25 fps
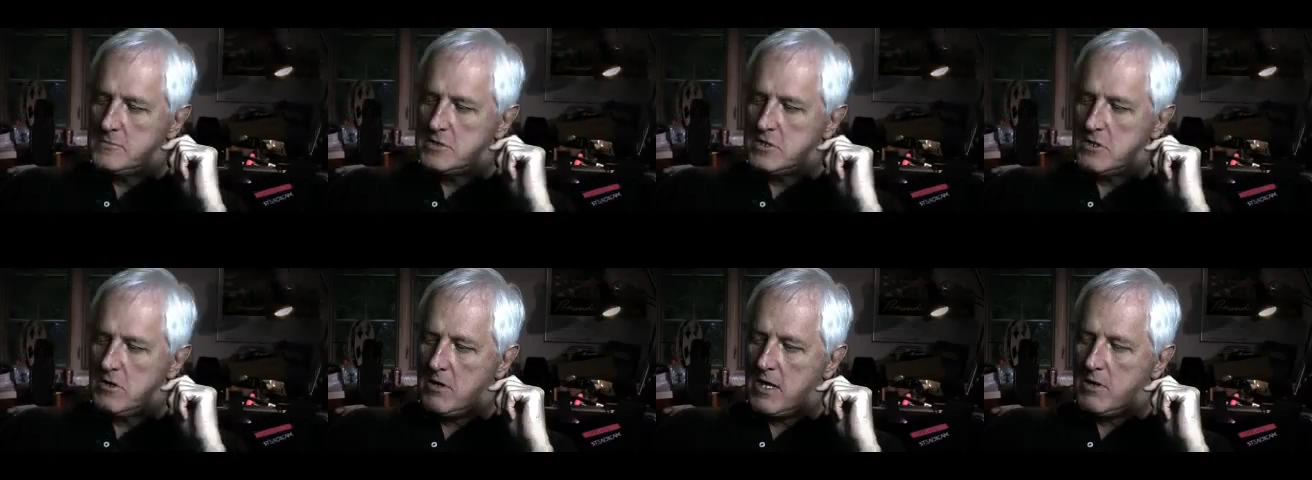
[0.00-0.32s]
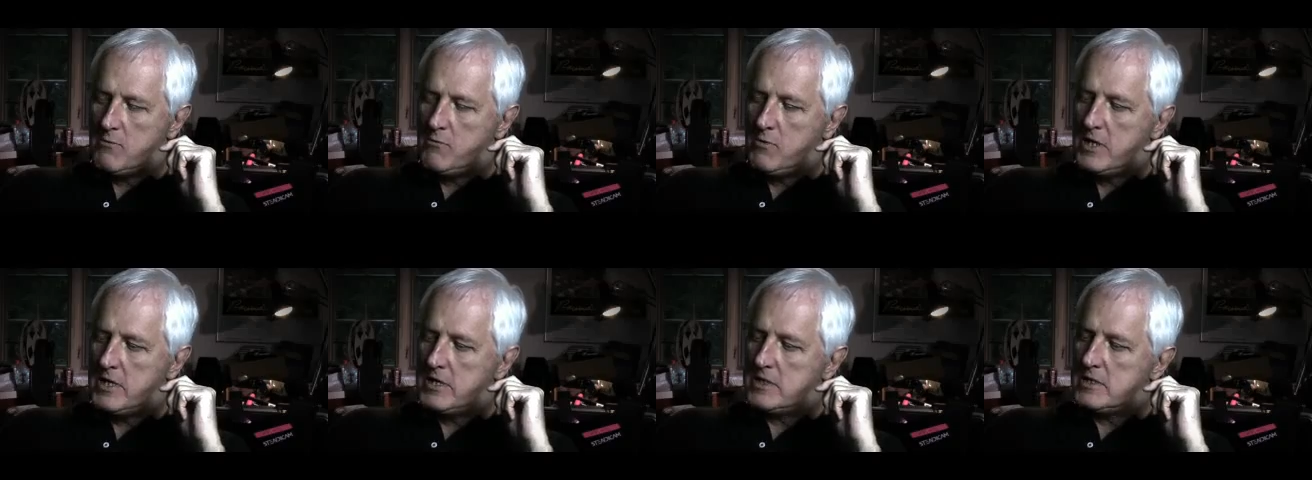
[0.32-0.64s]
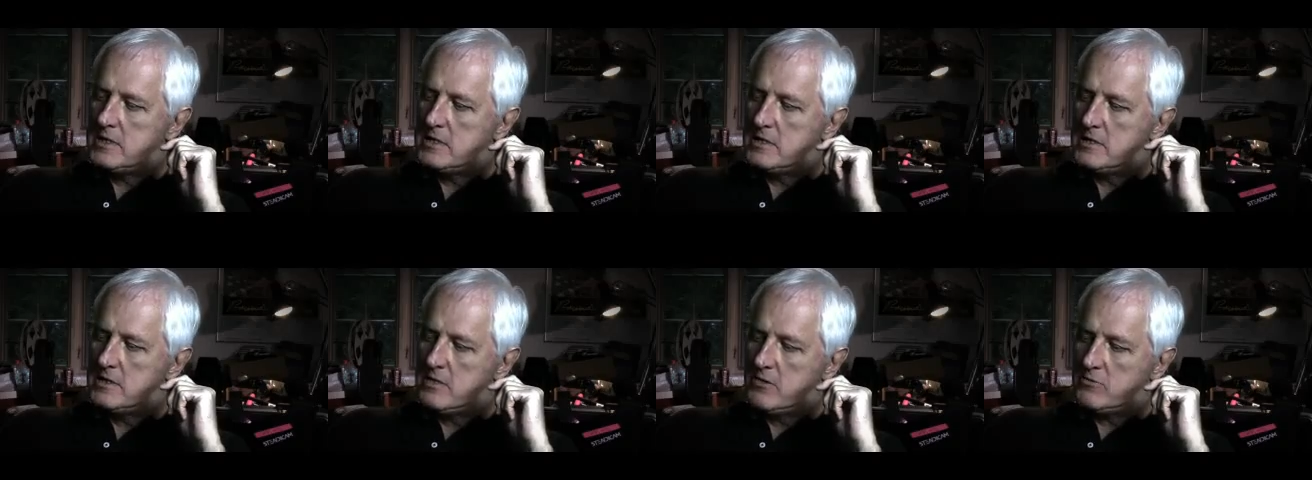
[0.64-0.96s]
So I
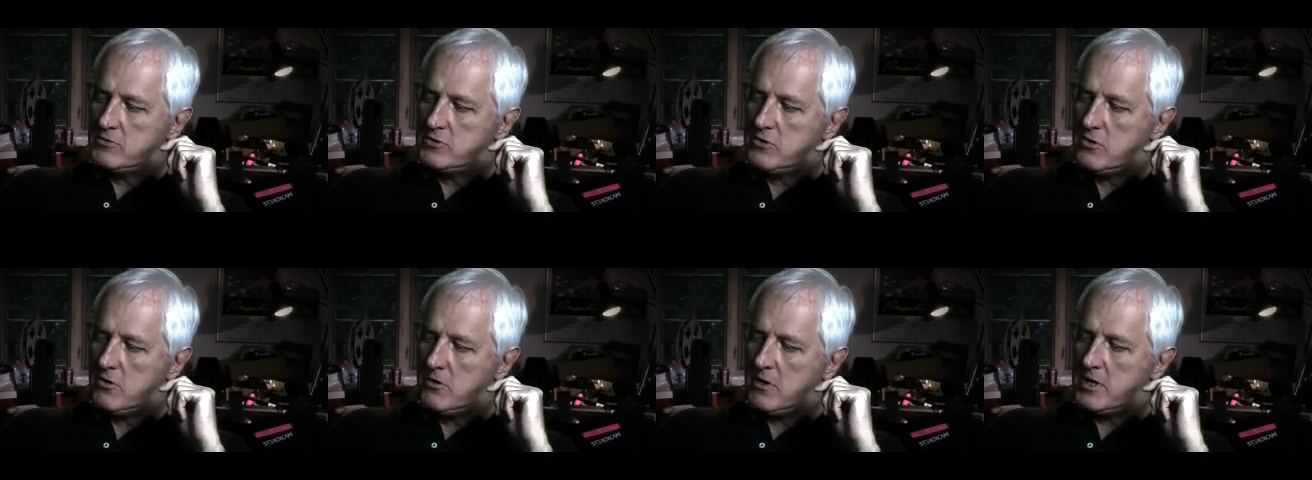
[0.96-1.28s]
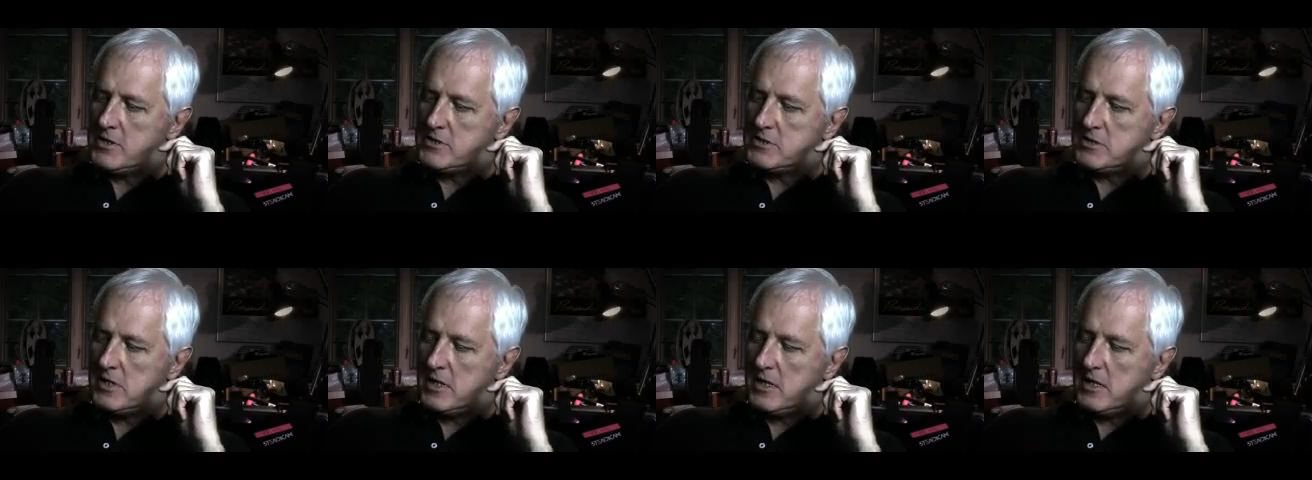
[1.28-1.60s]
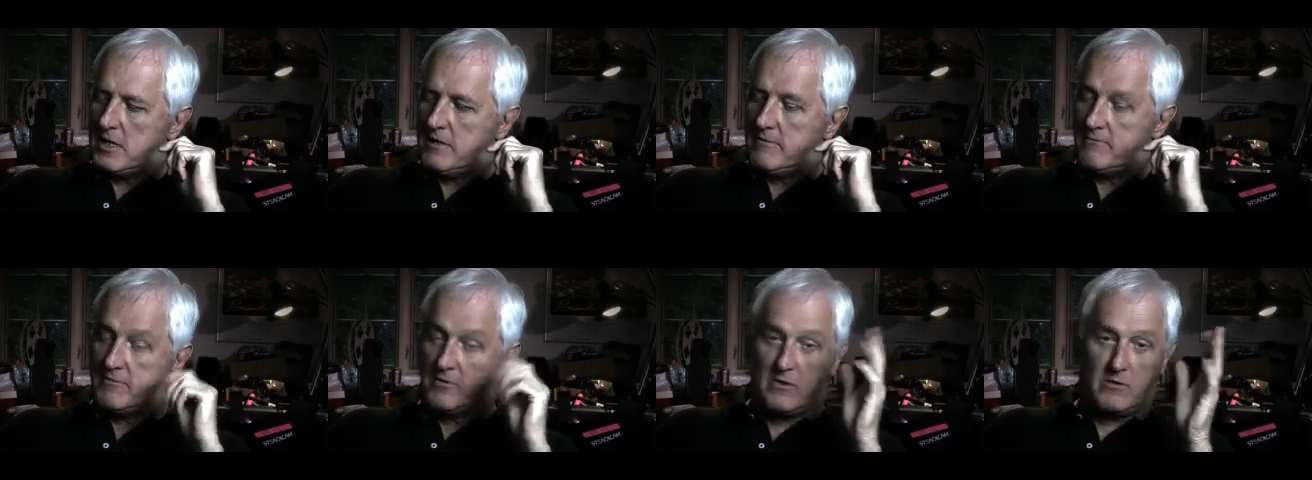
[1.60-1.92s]
went
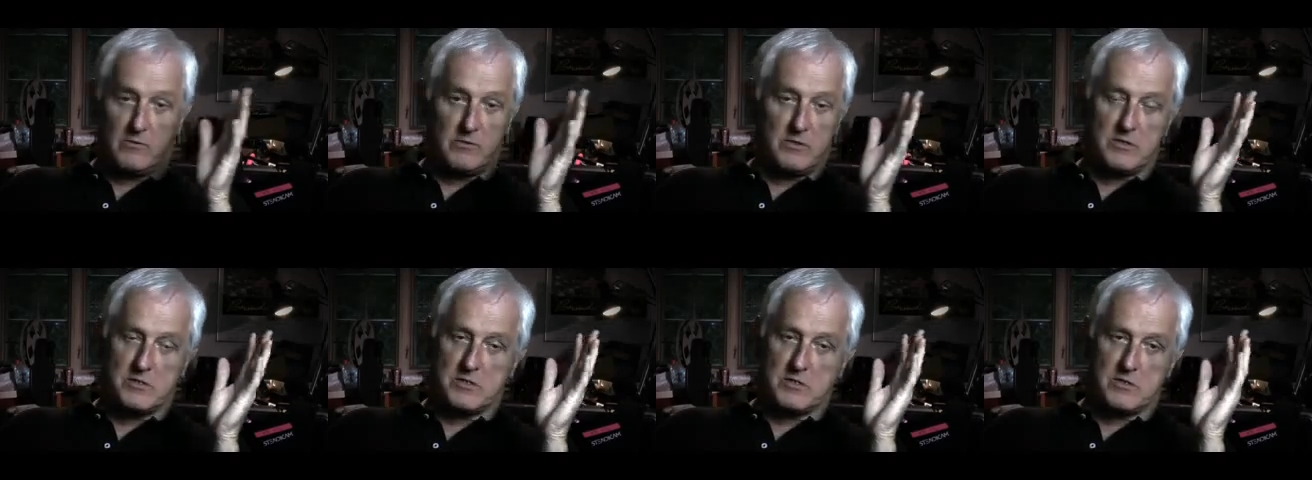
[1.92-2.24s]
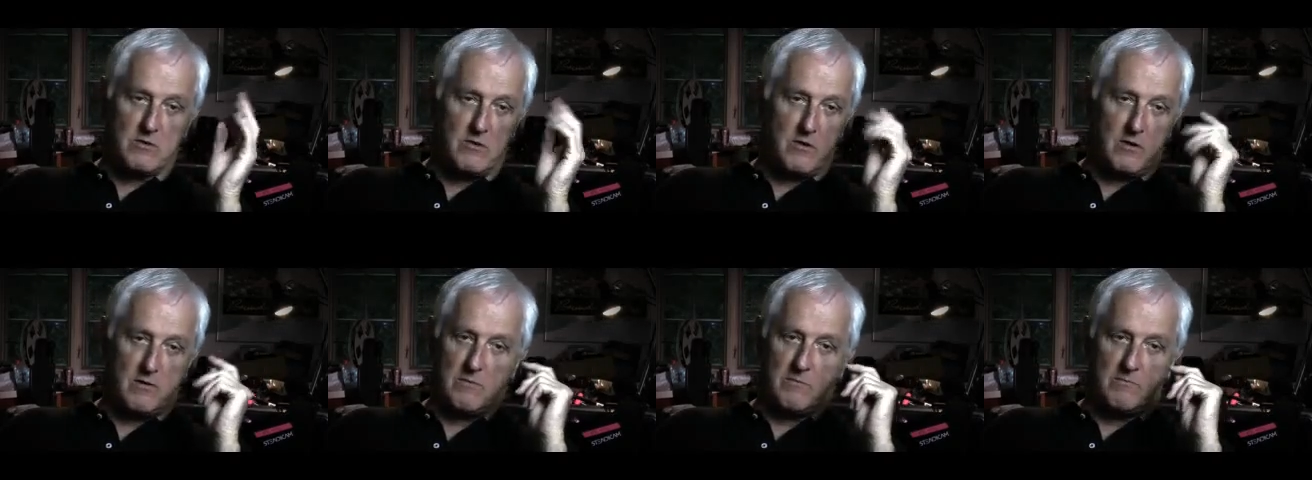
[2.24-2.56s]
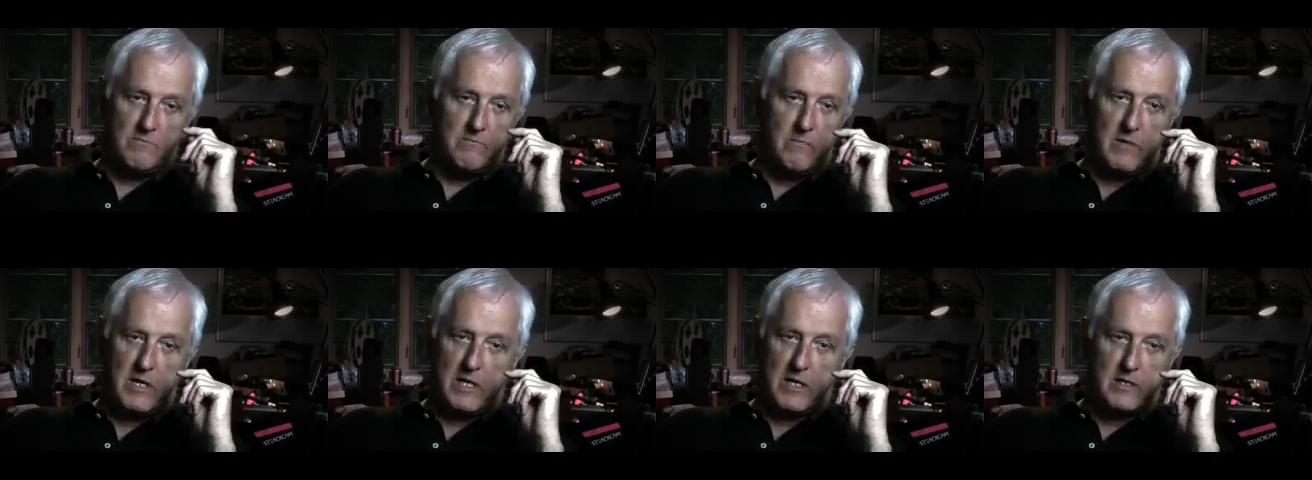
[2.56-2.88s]
notoriously, I've told this story
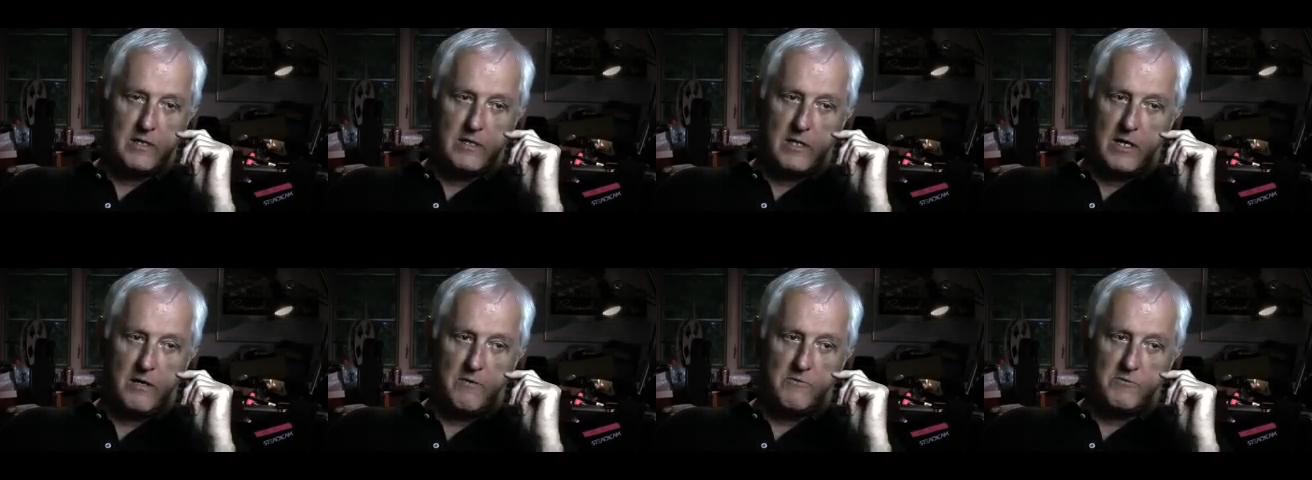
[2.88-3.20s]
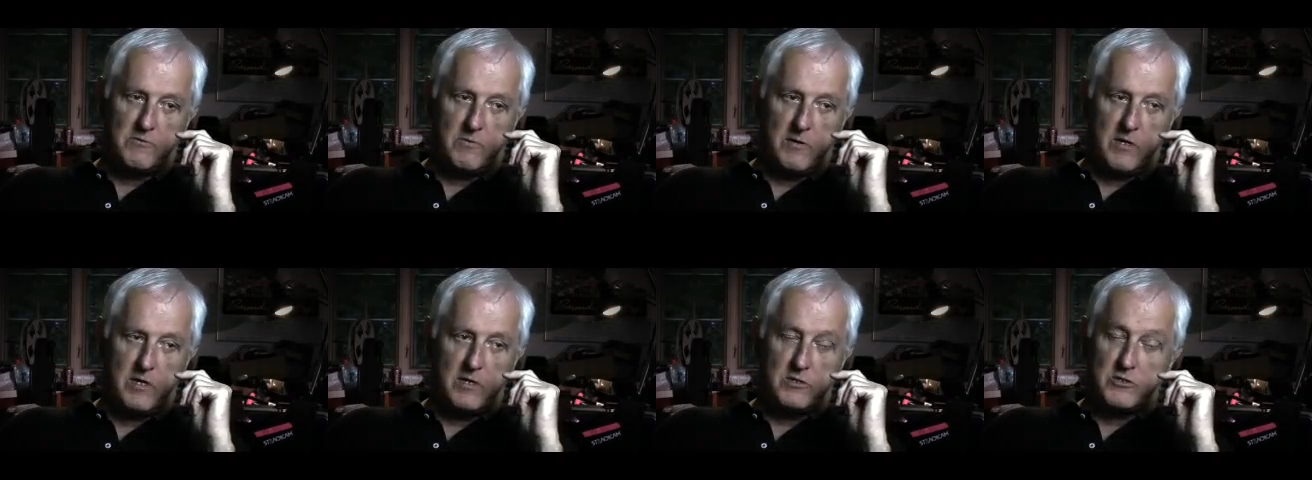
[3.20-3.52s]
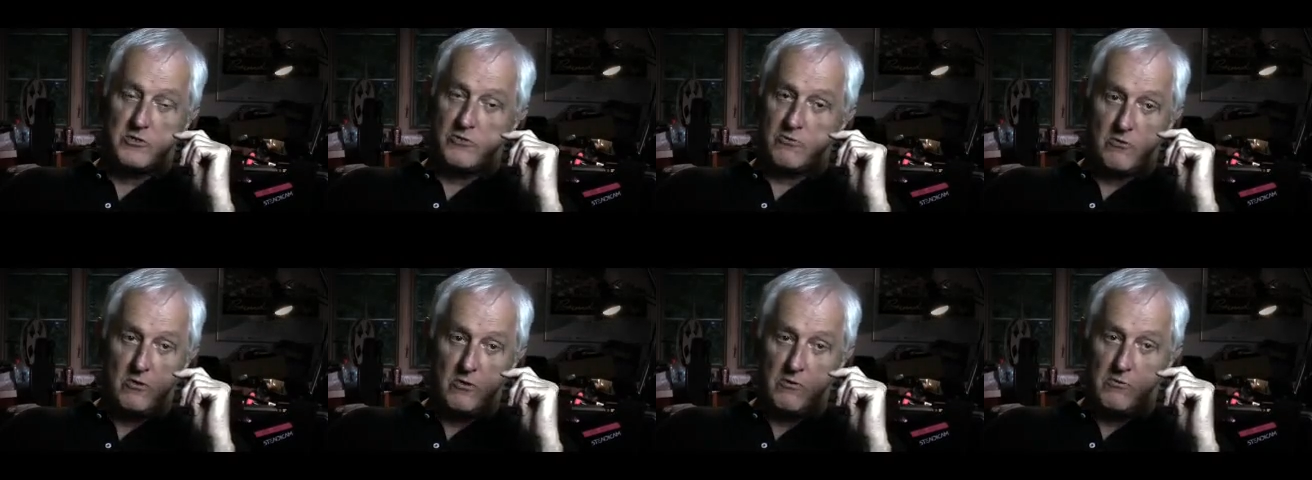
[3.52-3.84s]
many times, but
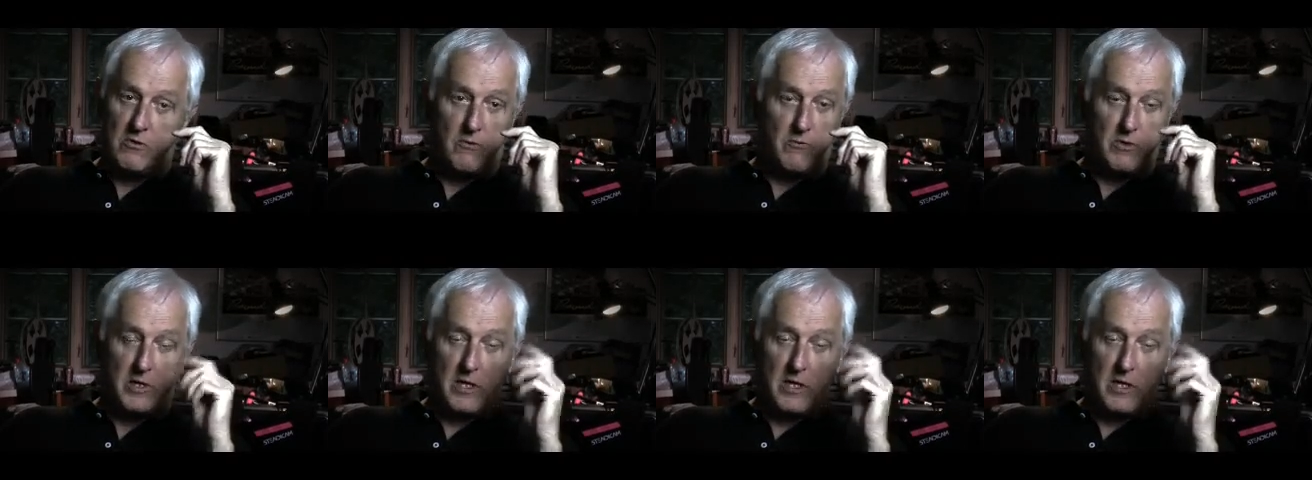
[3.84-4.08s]
it's true.